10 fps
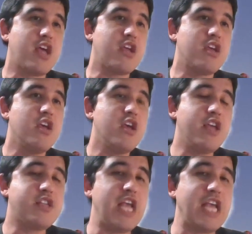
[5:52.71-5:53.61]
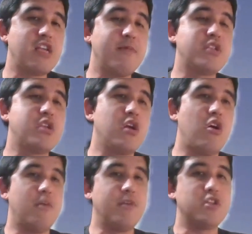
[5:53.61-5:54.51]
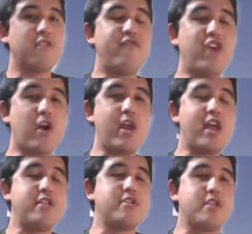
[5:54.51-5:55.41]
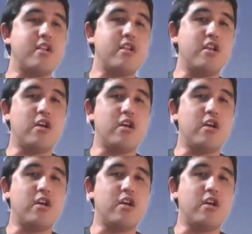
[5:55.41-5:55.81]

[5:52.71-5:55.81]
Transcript: Like it takes him until almost the very end of the